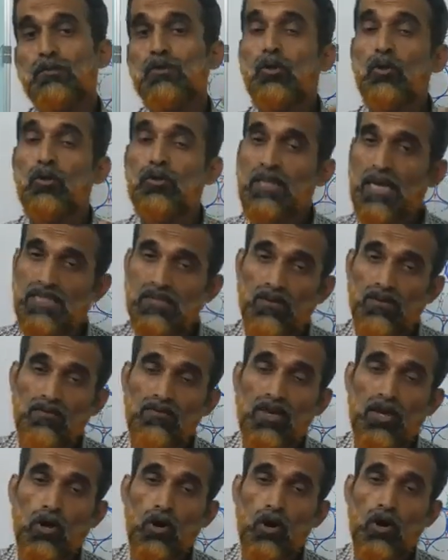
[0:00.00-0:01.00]
So that's why
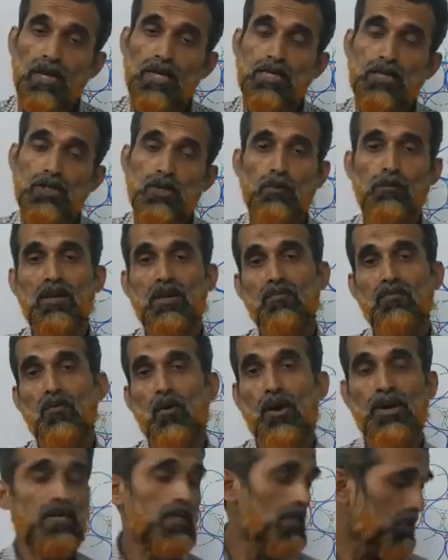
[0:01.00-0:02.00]
we call it cubic
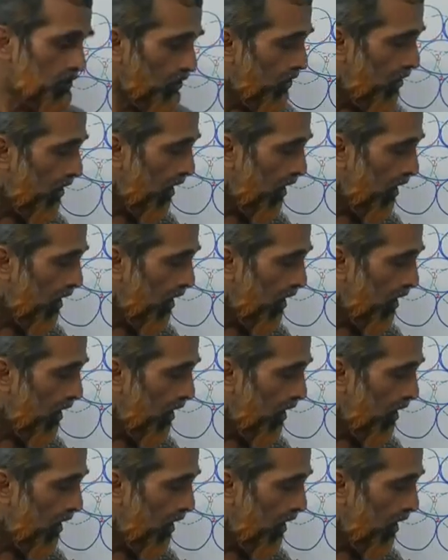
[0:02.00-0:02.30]
void. So